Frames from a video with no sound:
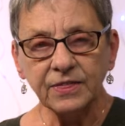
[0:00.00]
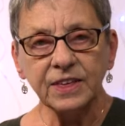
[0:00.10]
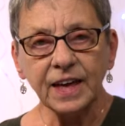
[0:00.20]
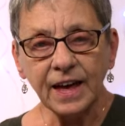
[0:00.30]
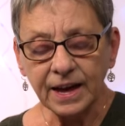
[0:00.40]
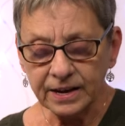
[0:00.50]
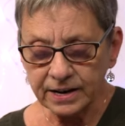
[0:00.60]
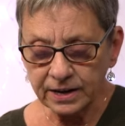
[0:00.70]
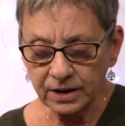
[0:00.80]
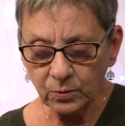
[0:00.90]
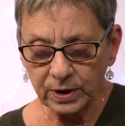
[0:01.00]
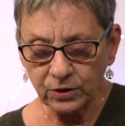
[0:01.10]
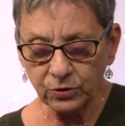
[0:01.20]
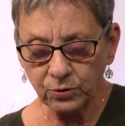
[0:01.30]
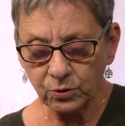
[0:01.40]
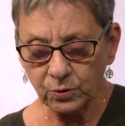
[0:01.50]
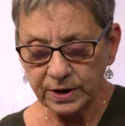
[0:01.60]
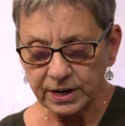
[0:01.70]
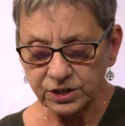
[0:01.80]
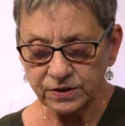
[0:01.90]
The agony I went through
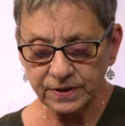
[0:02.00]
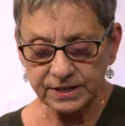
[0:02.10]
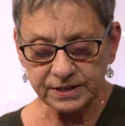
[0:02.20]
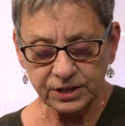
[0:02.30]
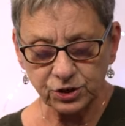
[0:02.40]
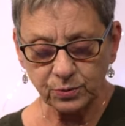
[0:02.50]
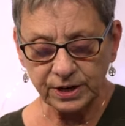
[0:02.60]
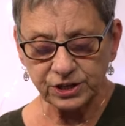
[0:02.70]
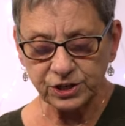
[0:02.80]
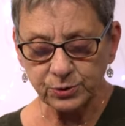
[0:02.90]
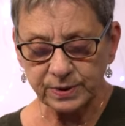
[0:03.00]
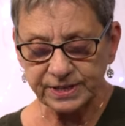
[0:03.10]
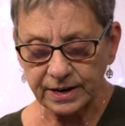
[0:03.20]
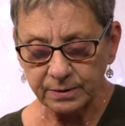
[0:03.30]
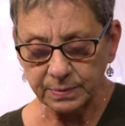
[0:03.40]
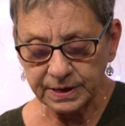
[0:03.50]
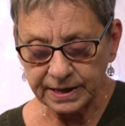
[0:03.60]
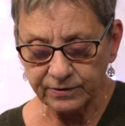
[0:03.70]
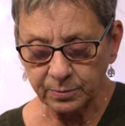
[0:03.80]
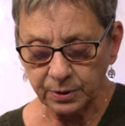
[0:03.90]
in each of these situations was
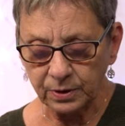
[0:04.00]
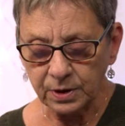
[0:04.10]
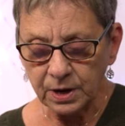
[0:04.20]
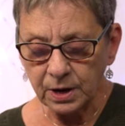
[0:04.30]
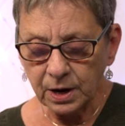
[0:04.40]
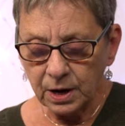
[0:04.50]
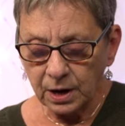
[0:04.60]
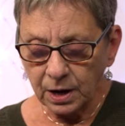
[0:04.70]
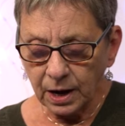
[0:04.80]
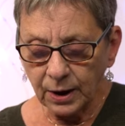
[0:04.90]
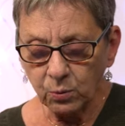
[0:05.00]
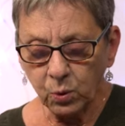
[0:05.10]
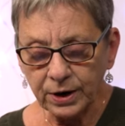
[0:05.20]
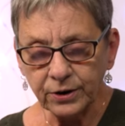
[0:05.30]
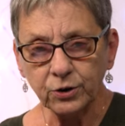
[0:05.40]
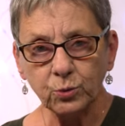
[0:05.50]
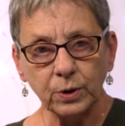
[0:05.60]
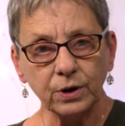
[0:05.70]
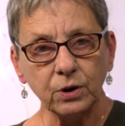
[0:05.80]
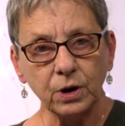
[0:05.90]
unbelievable. I wondered
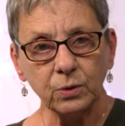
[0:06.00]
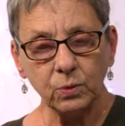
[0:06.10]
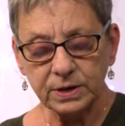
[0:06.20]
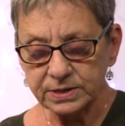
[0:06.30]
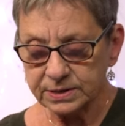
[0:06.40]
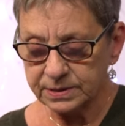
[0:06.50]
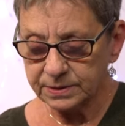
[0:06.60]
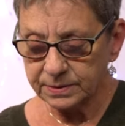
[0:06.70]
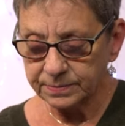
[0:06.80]
where God was.